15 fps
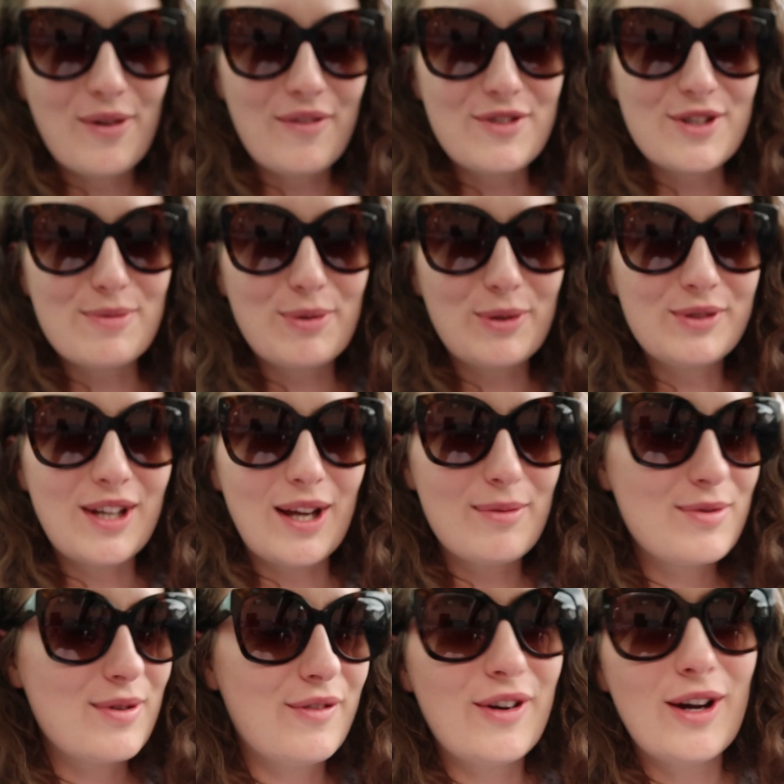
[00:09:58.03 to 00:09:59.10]
We've just pulled up
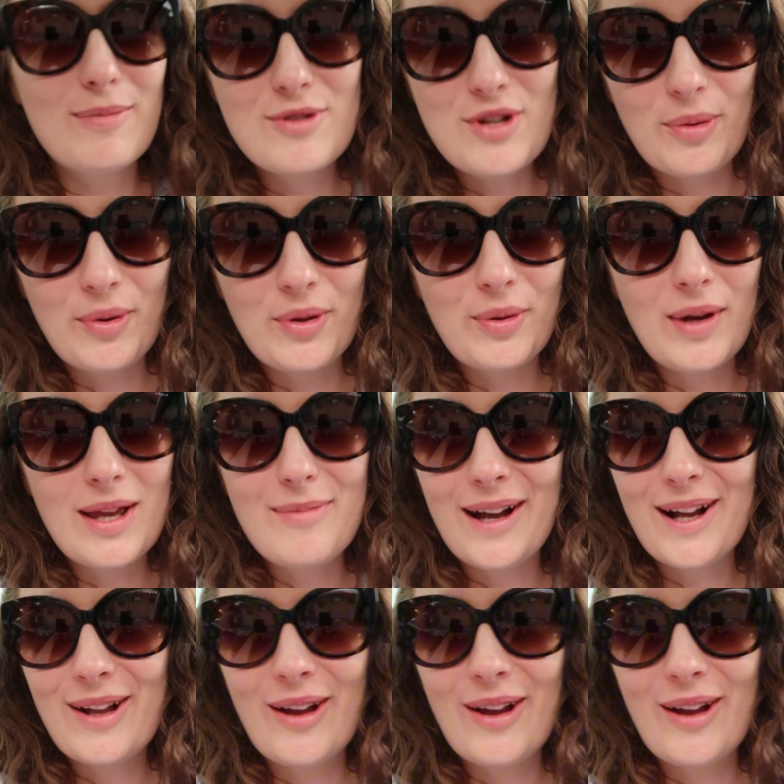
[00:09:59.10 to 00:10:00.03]
to a farm shop on the way back